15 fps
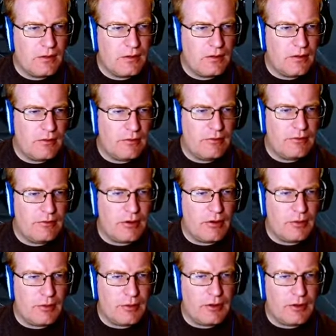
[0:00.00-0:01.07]
this is uh,
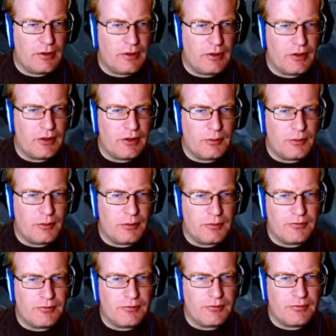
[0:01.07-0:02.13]
the one on number four,
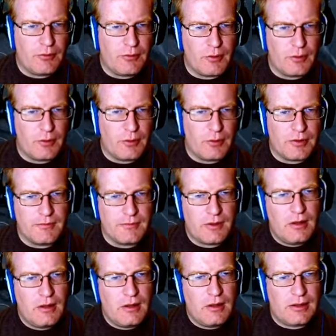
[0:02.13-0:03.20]
uh,
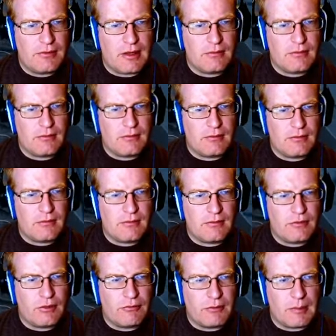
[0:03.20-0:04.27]
because I
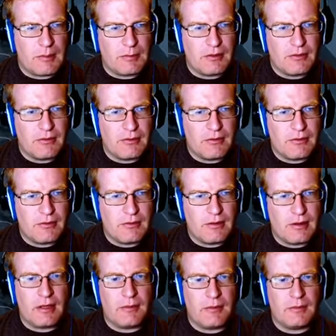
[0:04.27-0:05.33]
don't remember,
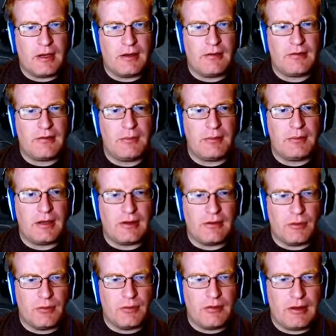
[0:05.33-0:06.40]
um, honestly, but I
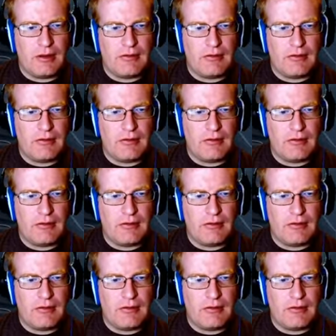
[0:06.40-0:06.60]
don't think